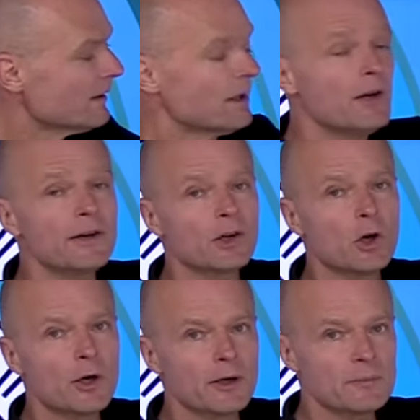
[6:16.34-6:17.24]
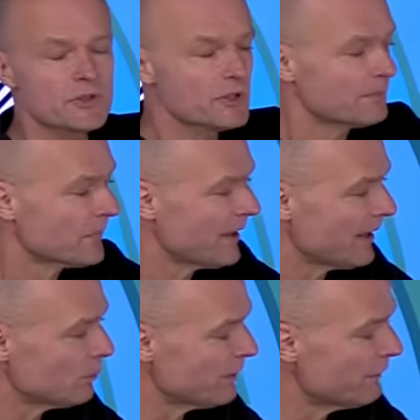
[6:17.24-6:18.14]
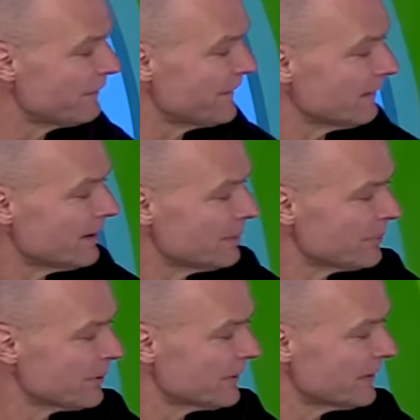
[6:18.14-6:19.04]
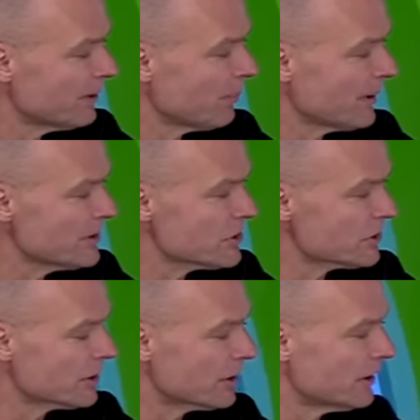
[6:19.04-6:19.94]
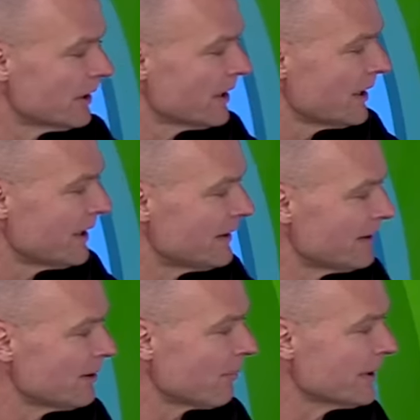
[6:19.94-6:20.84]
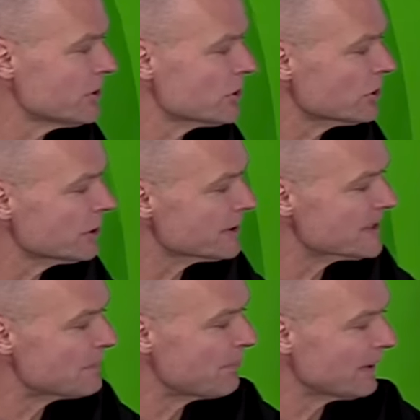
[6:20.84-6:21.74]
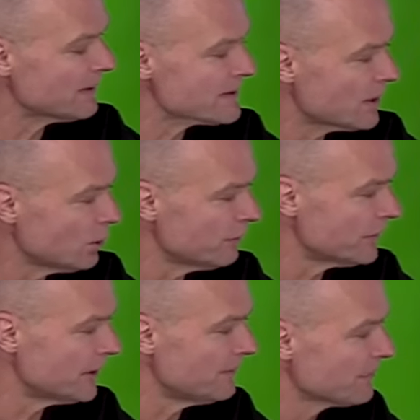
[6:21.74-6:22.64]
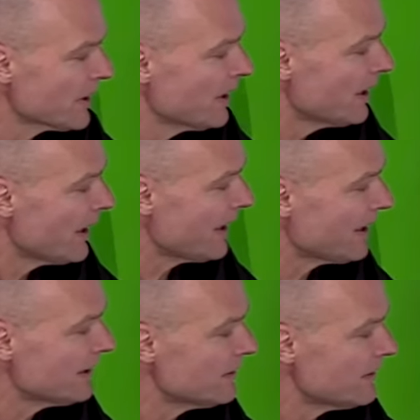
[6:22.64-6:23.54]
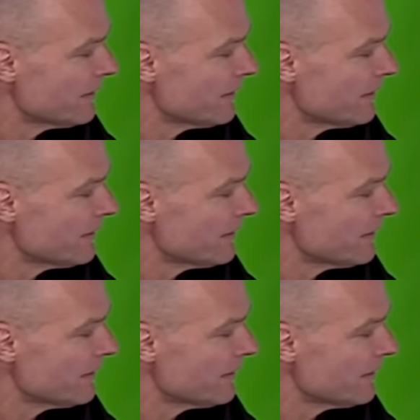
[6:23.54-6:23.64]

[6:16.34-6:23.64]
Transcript: a lot of carbs and we fill up the blood sugar, and then the blood sugar spills over, and